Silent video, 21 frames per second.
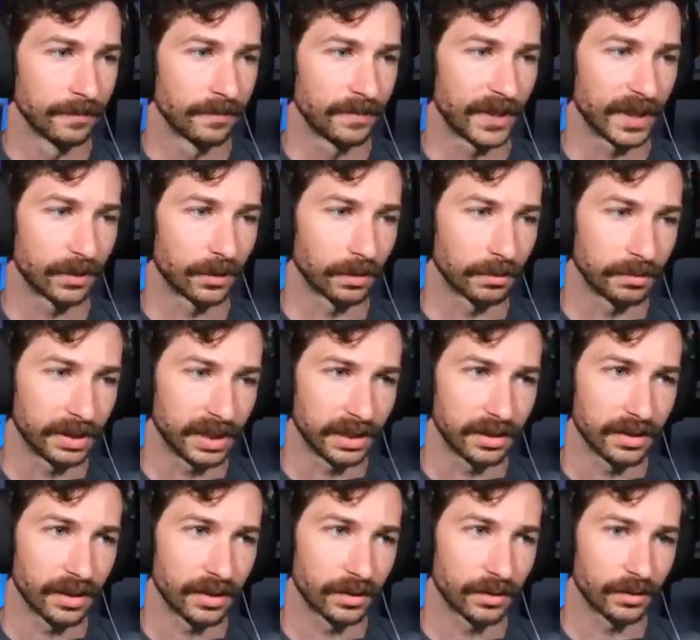There will be I
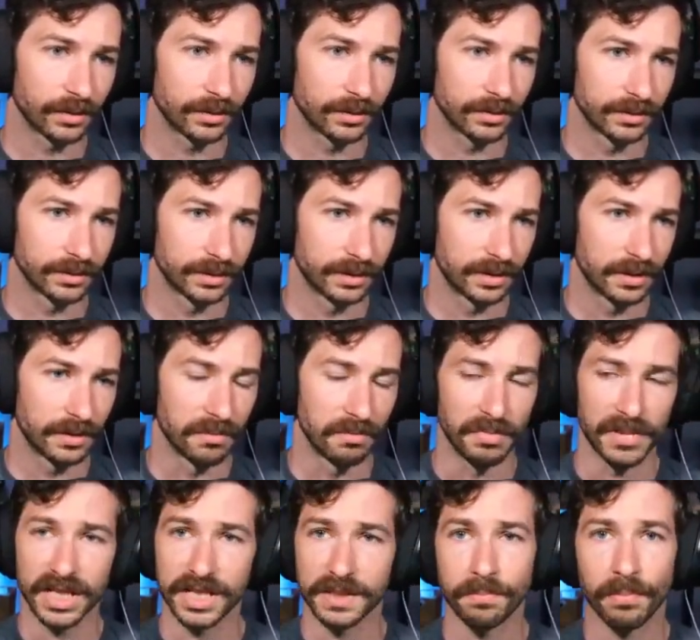no have the camera.
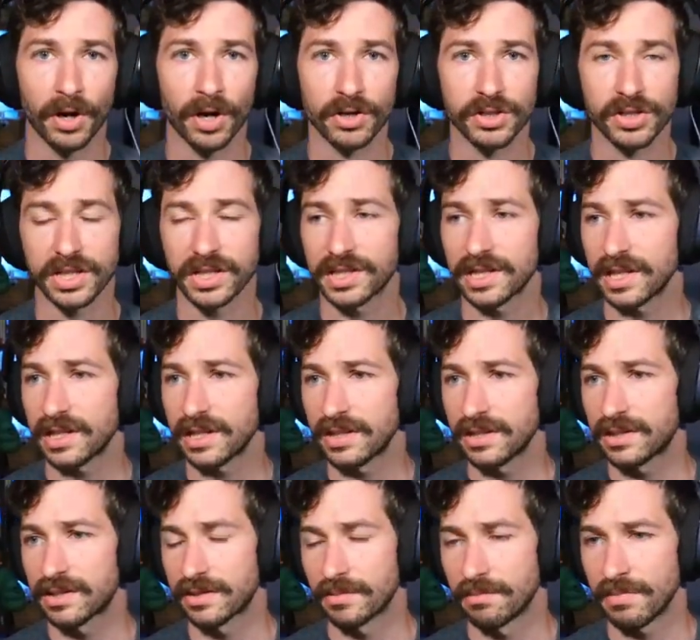
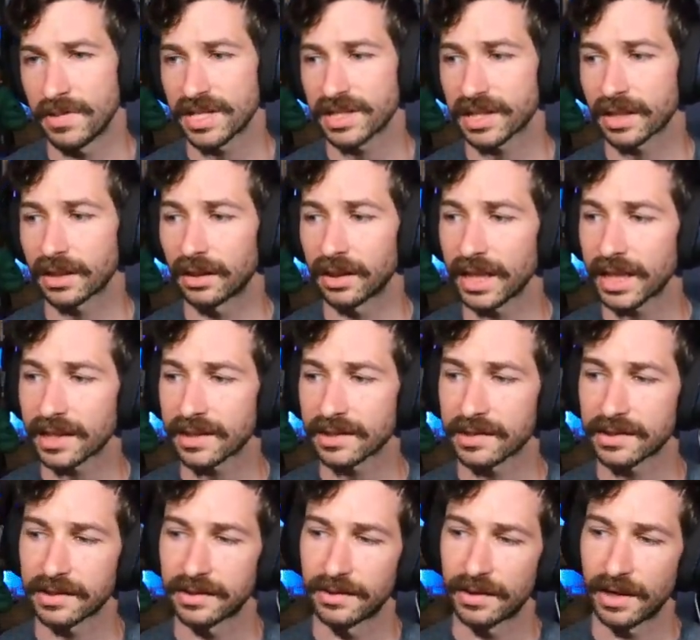mispurchases, misclicks.
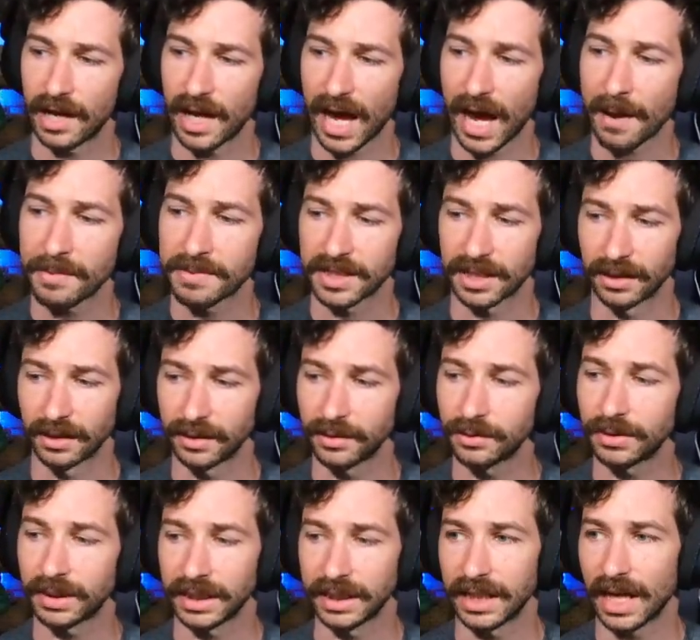Right. Are we, are we doing
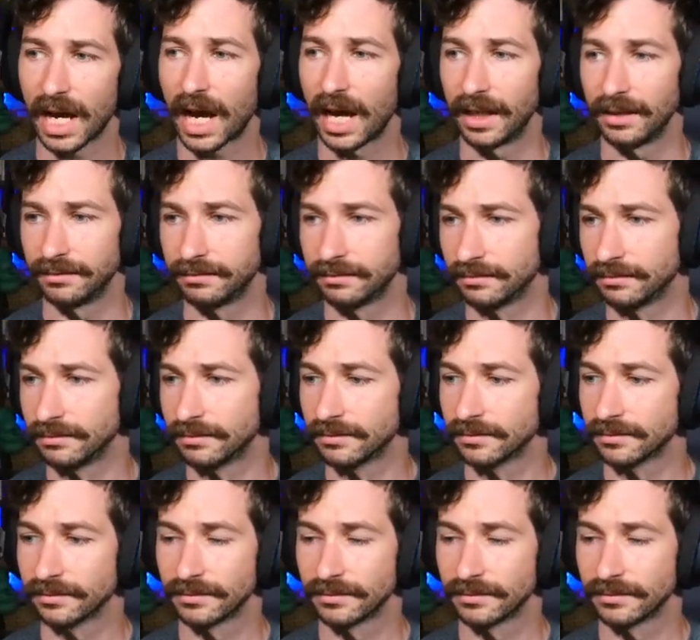an intro not. or?